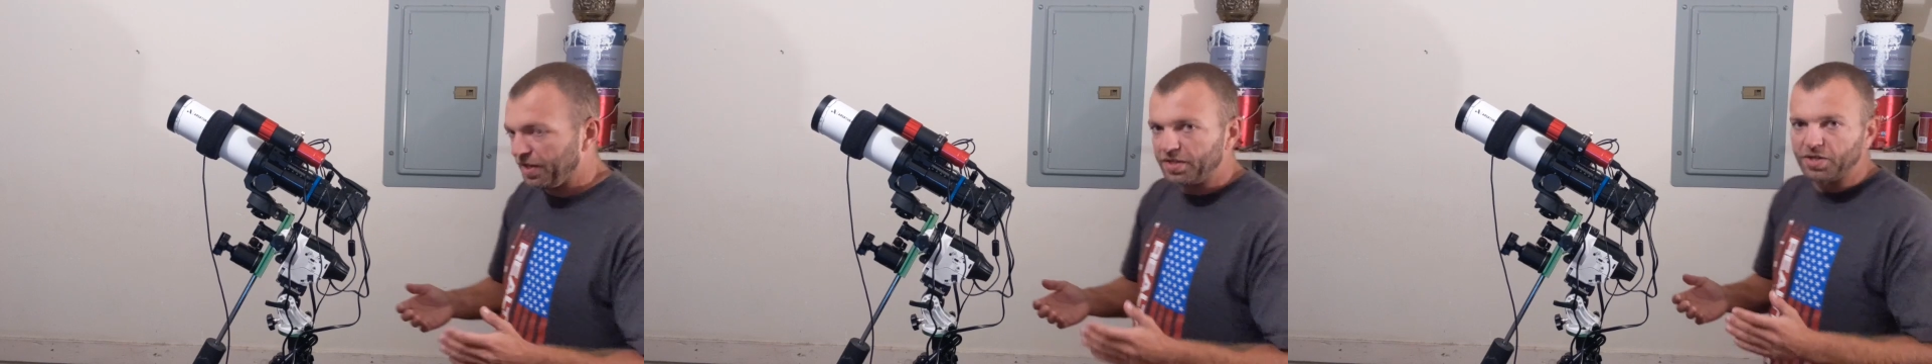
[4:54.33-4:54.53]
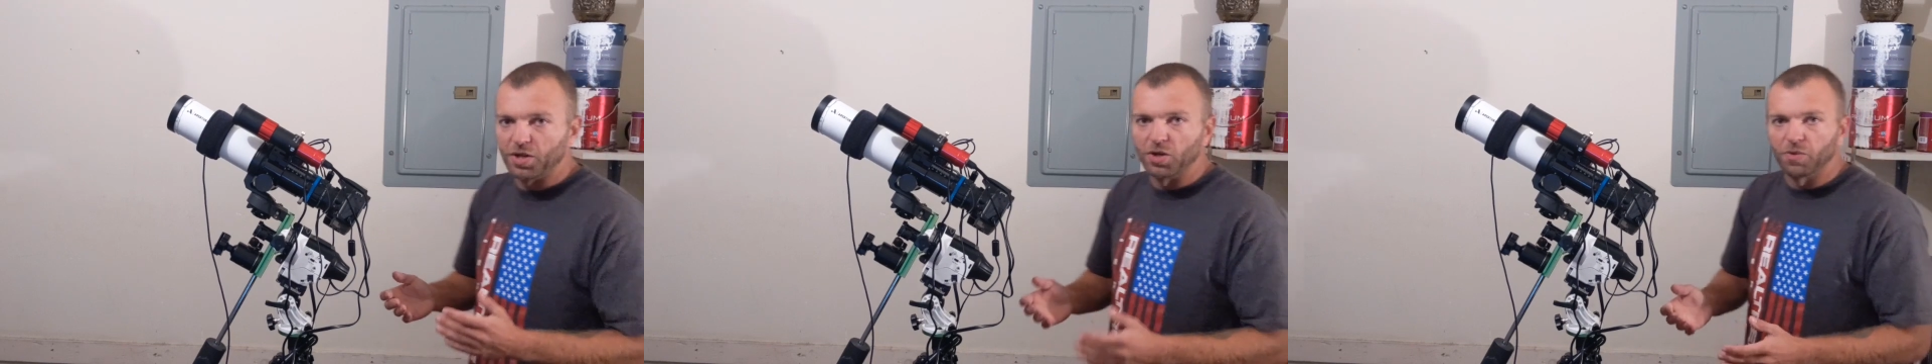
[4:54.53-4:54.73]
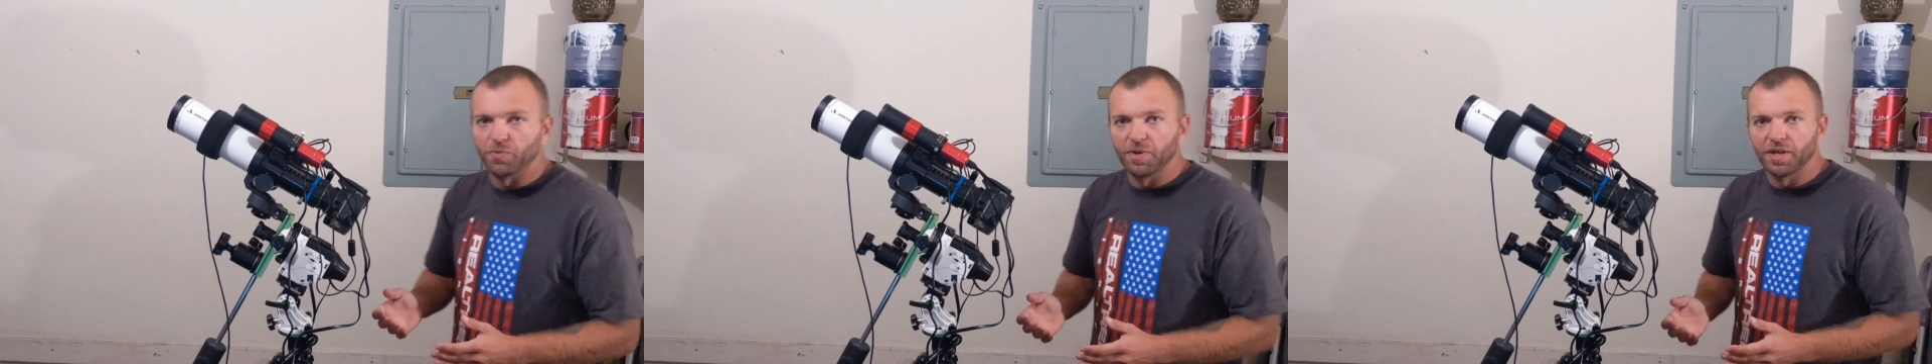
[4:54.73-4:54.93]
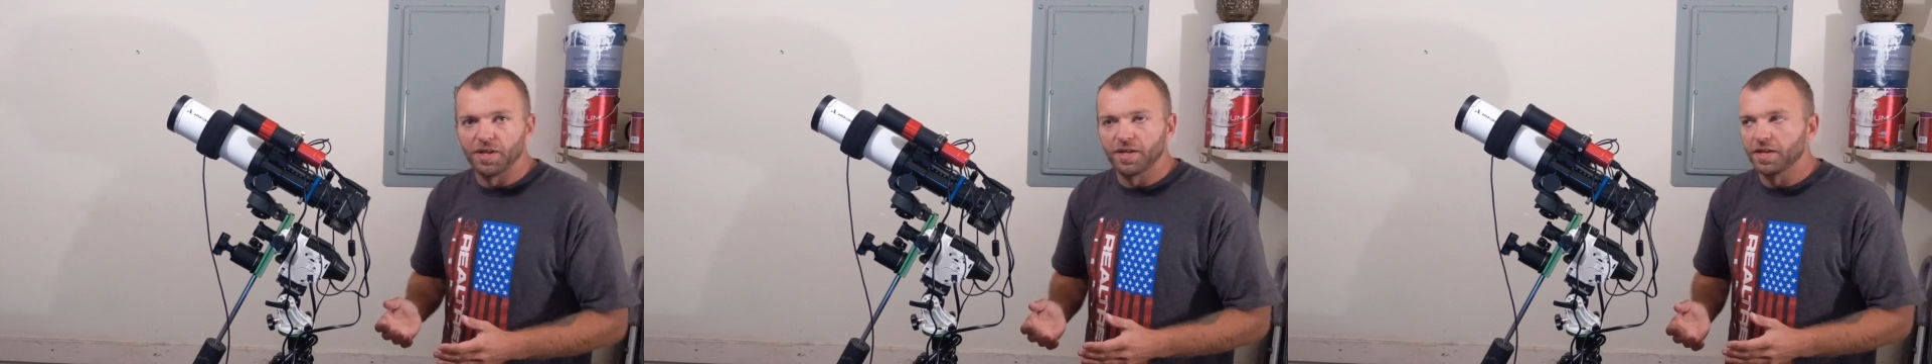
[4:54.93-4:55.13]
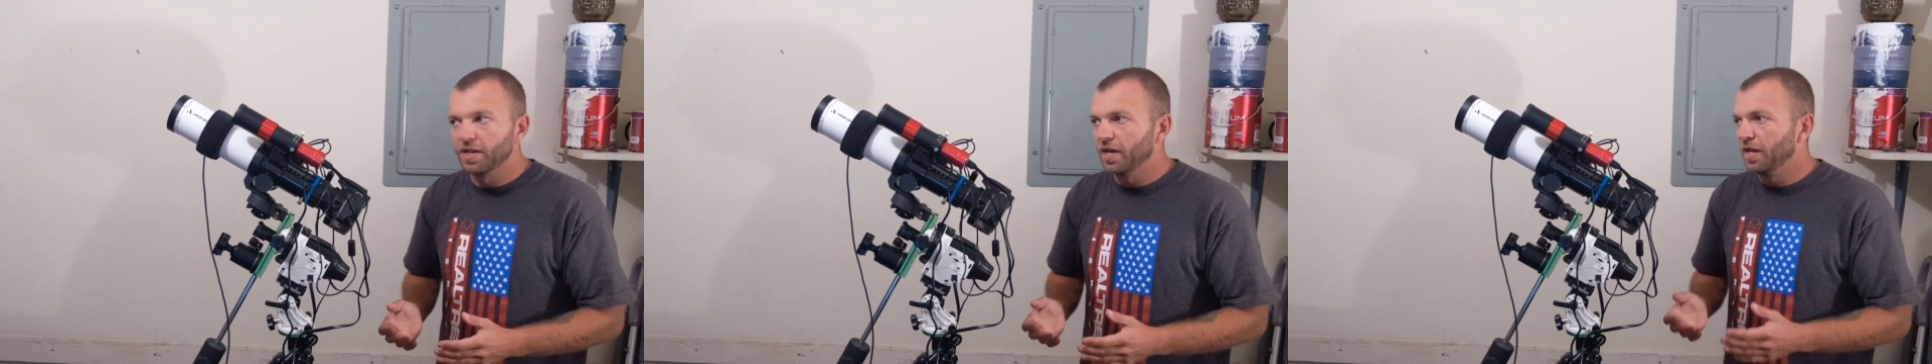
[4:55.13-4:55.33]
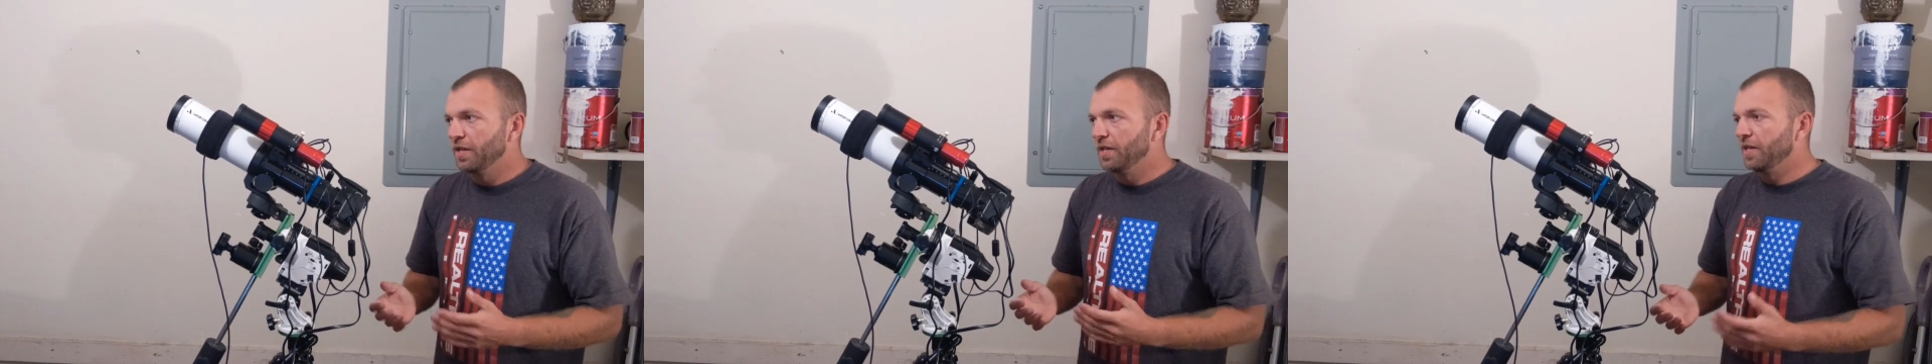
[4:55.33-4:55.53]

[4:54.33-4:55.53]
this took me a